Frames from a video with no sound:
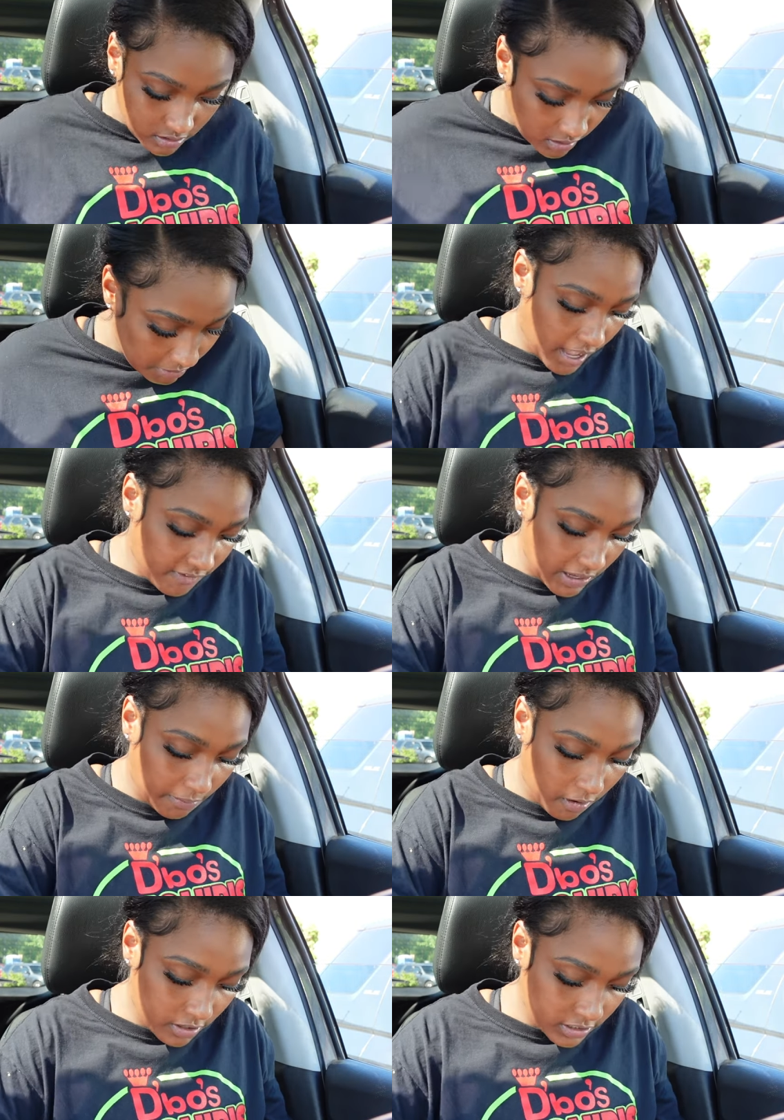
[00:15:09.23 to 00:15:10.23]
i have a
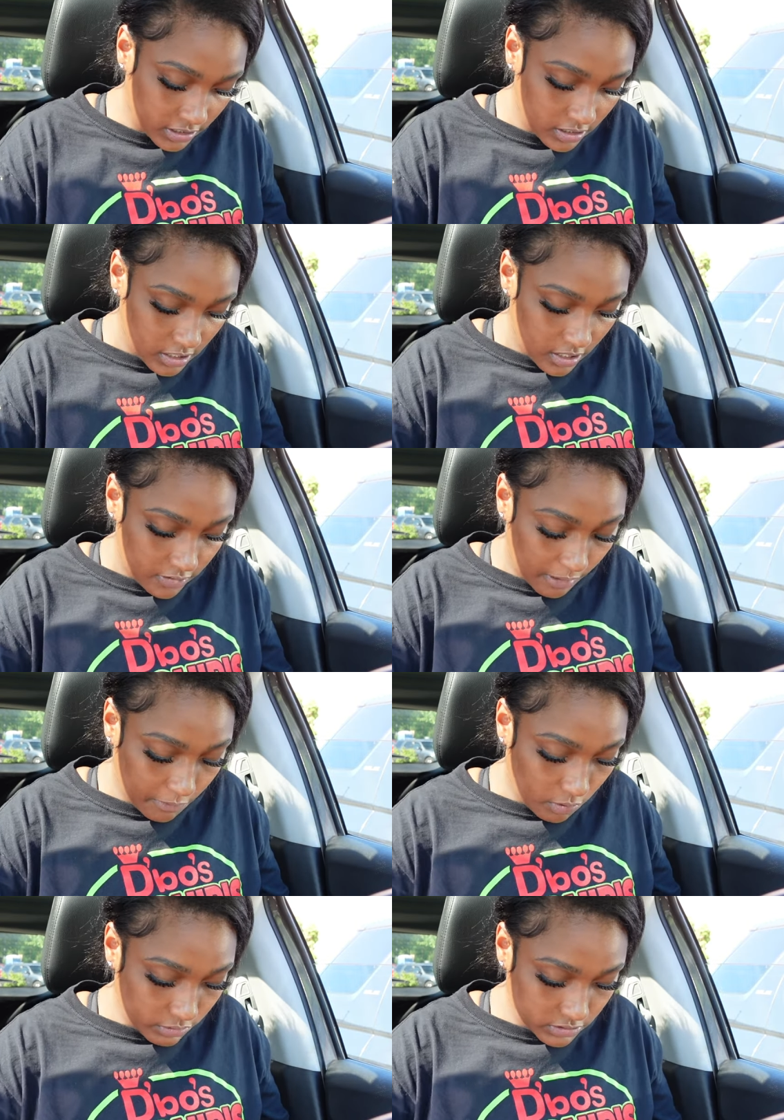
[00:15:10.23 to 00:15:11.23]
party i'm
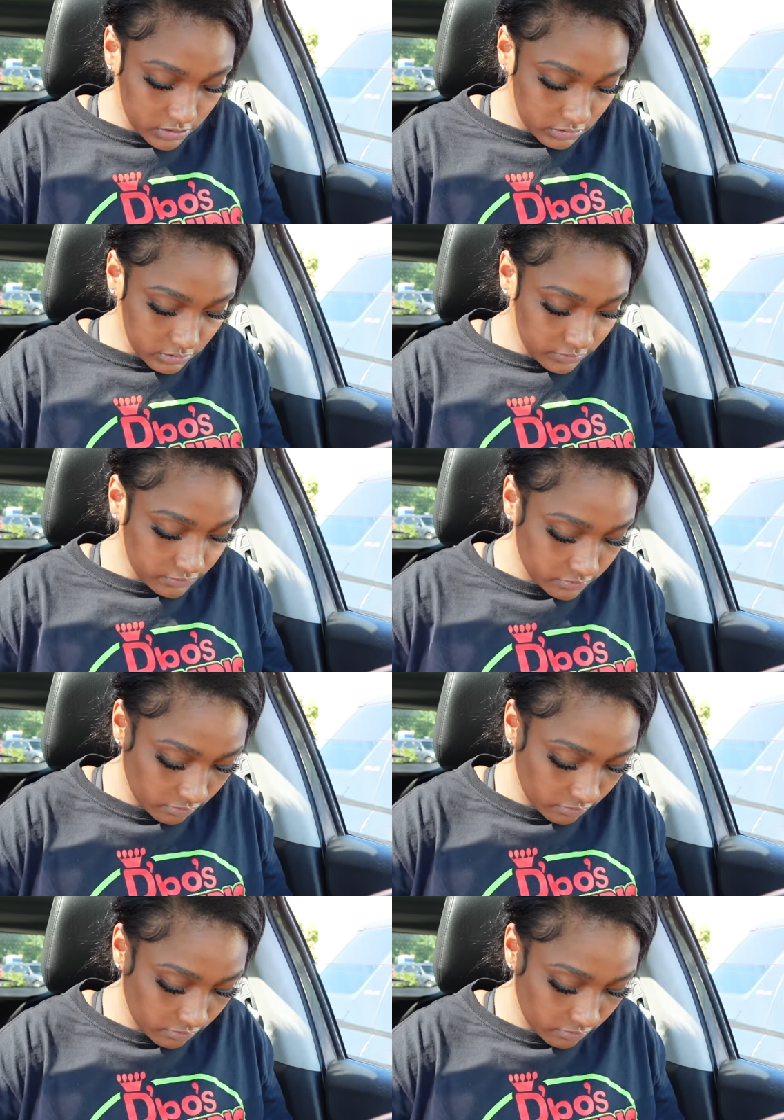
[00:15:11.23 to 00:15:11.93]
going to